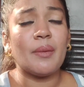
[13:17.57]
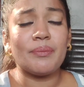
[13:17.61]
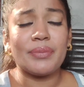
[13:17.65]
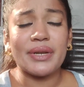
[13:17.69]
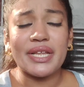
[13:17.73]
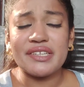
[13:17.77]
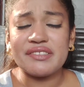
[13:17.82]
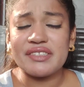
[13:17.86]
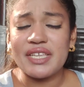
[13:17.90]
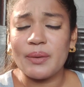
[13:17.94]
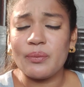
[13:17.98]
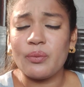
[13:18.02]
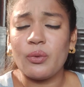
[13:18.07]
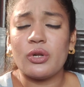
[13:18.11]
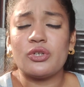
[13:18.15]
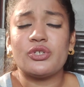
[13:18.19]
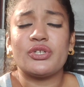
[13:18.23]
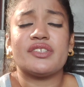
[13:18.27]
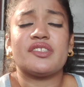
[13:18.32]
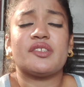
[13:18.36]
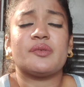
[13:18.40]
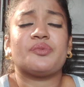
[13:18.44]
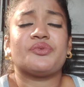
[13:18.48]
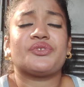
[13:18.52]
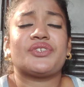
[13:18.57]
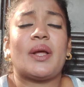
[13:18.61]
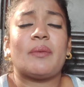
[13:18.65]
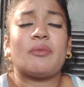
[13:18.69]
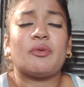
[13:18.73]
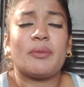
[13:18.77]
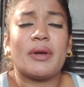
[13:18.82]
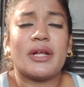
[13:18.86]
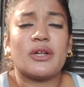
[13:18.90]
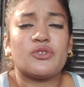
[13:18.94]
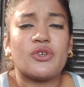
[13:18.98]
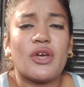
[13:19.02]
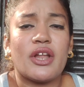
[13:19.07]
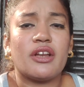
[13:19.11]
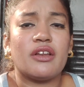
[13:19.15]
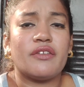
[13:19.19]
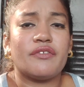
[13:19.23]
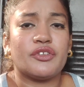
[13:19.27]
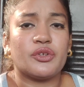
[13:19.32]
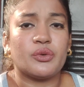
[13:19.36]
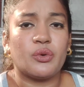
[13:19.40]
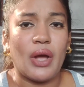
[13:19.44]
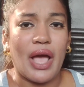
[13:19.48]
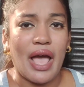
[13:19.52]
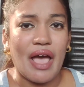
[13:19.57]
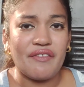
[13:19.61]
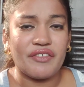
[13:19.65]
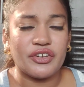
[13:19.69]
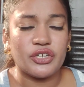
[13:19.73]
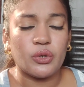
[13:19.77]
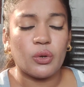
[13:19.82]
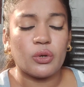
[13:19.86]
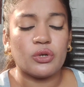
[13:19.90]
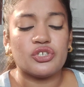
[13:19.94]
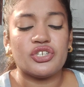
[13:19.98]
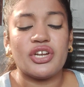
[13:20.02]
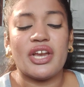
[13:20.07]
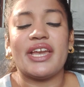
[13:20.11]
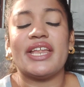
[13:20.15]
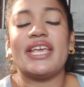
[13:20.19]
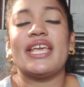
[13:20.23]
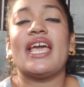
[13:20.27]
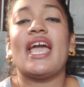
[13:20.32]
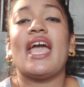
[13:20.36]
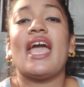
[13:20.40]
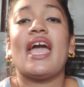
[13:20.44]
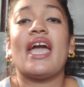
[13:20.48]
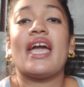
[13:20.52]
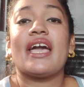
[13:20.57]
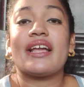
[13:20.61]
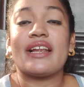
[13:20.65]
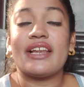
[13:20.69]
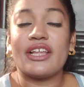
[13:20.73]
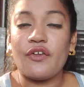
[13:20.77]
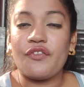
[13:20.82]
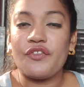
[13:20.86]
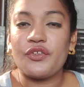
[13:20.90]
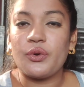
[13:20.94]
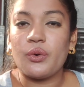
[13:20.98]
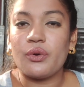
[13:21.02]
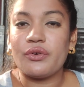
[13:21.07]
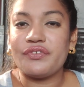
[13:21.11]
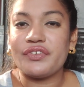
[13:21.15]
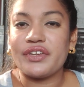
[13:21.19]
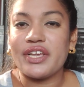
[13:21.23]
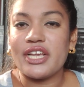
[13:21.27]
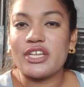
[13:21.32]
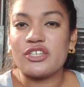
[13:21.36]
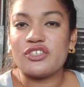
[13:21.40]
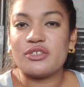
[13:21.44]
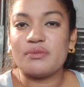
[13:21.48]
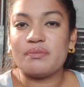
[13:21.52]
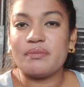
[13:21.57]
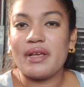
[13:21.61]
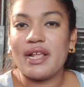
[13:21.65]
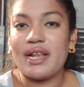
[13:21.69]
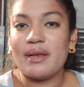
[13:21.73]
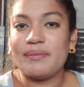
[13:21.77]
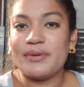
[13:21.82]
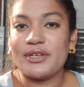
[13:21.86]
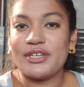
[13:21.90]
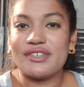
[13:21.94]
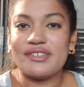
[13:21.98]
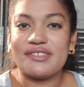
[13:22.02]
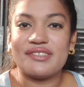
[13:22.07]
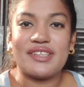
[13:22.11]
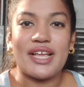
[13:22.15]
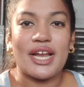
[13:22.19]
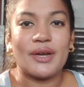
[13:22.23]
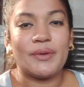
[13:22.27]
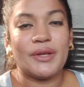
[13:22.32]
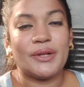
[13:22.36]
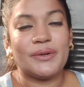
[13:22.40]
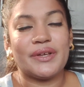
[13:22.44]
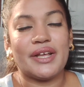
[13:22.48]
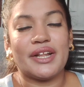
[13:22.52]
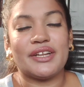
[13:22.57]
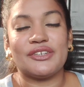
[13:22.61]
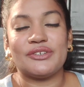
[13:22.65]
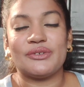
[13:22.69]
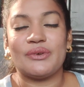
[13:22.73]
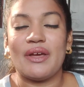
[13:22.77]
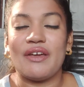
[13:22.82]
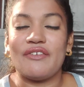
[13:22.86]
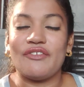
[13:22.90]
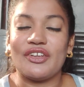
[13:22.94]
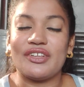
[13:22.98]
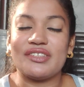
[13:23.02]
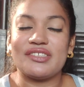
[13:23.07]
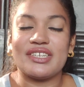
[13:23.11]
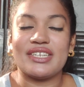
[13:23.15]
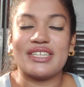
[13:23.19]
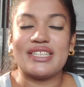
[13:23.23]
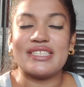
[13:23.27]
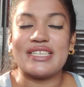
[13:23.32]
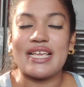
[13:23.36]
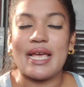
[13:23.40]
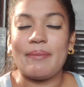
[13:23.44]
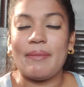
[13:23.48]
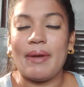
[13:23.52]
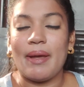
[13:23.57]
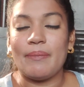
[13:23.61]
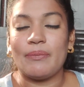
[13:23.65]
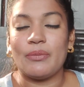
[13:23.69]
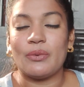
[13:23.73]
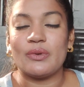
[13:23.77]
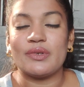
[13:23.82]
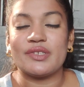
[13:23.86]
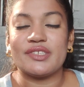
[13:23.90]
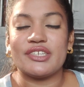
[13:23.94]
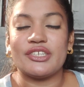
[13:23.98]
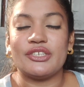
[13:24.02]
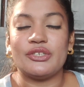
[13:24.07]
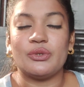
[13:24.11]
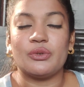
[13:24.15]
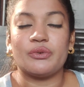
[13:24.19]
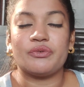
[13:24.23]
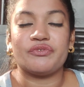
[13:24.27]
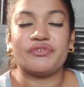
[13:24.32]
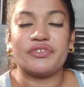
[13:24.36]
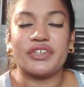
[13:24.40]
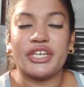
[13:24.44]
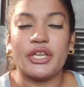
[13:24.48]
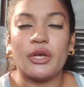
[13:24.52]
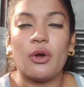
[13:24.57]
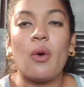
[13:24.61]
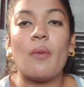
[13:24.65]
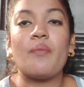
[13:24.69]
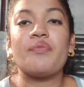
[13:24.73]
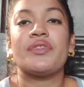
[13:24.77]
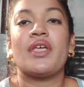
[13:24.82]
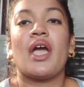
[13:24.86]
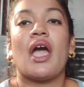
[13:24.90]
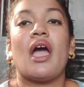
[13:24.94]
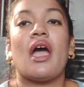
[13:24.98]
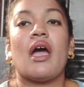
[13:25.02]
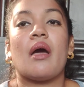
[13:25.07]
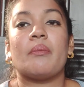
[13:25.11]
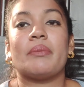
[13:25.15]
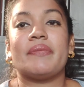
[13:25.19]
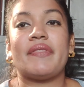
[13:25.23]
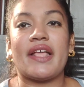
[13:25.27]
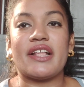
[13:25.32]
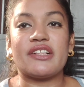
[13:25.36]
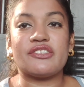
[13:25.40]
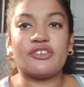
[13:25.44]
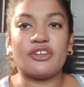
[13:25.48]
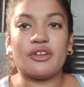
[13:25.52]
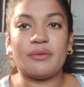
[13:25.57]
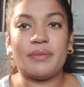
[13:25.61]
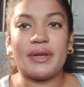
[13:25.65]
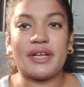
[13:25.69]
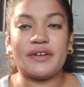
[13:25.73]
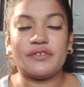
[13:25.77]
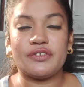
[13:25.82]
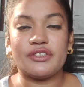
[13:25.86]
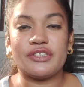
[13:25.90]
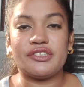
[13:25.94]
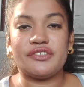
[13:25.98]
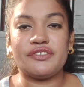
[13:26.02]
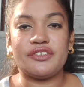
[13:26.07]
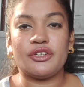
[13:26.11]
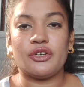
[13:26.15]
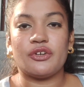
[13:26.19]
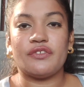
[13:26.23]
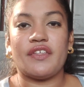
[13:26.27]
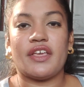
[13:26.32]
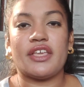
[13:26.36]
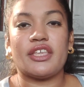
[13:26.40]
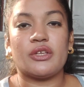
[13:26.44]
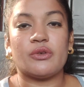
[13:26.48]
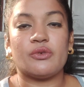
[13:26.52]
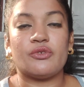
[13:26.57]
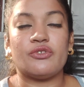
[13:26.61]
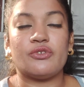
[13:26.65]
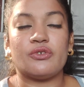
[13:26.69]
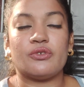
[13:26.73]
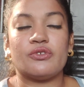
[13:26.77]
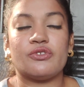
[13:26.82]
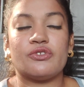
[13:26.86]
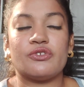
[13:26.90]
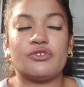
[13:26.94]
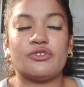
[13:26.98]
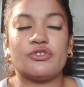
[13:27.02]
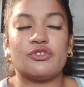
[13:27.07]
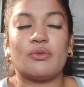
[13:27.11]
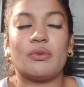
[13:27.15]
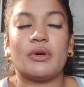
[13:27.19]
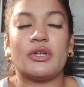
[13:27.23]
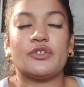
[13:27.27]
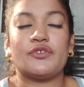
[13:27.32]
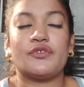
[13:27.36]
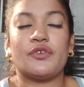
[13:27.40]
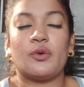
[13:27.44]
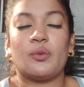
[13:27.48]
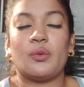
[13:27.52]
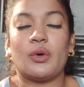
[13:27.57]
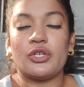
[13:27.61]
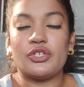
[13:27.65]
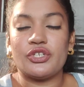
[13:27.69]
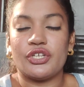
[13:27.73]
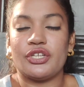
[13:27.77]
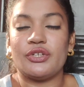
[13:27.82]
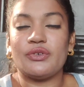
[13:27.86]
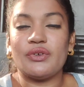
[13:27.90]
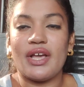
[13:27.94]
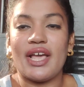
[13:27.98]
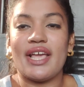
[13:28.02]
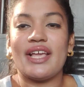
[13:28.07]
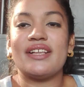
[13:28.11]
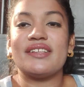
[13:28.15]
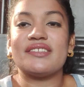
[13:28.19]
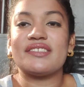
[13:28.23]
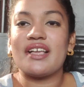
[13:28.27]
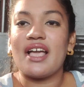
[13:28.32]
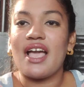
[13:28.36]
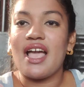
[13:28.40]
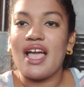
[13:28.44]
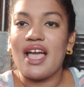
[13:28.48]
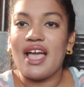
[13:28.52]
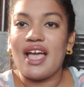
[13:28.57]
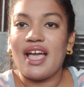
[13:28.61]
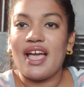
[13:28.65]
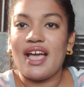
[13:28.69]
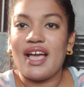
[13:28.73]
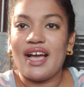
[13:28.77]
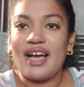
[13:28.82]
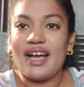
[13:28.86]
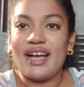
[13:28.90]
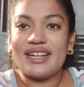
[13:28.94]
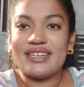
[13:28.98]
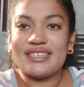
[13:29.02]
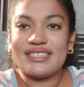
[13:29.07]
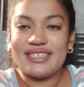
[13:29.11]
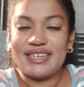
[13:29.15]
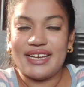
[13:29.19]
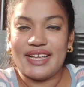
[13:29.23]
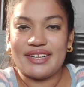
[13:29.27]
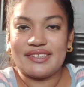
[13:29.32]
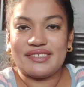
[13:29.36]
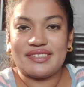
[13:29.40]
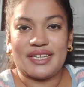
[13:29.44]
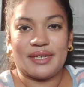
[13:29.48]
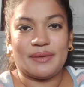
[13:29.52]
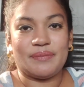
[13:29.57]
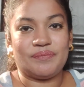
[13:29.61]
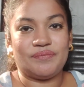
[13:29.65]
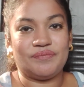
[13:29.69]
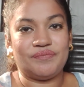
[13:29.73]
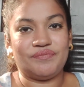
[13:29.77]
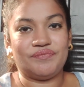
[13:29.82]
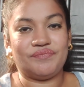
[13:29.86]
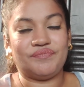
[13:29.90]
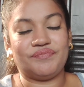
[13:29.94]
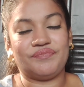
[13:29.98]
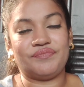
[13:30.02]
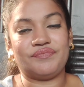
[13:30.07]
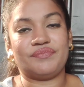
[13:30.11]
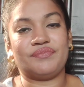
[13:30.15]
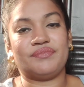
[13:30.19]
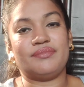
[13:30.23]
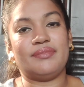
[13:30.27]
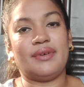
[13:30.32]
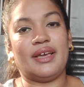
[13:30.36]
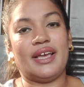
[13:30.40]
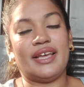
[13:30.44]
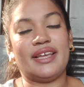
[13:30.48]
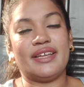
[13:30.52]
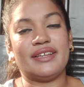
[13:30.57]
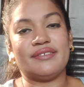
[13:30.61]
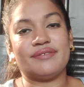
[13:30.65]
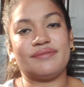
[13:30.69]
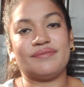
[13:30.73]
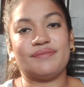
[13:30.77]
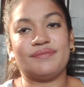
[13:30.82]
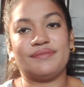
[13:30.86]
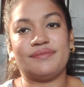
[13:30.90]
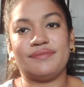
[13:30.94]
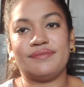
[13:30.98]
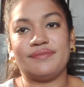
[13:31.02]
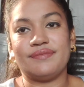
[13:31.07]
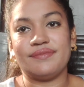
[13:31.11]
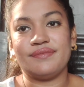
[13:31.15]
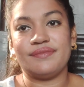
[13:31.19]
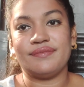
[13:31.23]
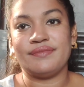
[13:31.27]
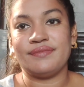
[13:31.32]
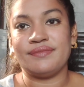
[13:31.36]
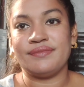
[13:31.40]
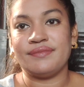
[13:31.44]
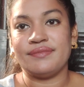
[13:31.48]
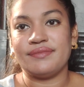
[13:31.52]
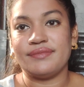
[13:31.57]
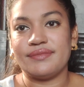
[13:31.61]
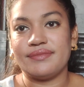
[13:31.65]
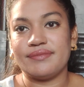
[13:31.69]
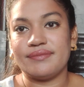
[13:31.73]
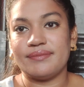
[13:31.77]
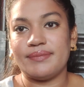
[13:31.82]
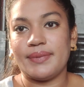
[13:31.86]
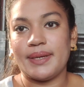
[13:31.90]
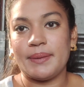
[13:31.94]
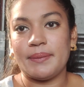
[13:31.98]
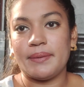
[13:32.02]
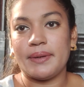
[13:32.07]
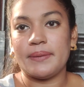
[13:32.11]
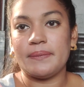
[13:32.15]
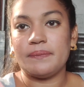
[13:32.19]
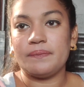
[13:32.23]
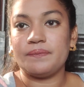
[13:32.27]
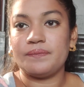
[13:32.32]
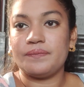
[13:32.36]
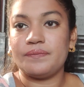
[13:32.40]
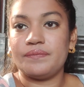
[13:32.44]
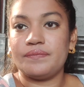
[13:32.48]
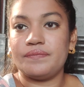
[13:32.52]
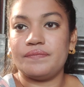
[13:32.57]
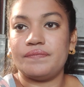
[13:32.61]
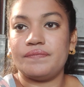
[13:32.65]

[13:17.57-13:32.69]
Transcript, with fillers: please keep watching subscribe to my channel if you haven't already click on the notification bell because that way you'll get to know every single time I post a new video that's gonna be it for this video thank you so so so much for watching you guys until next time bye bye bye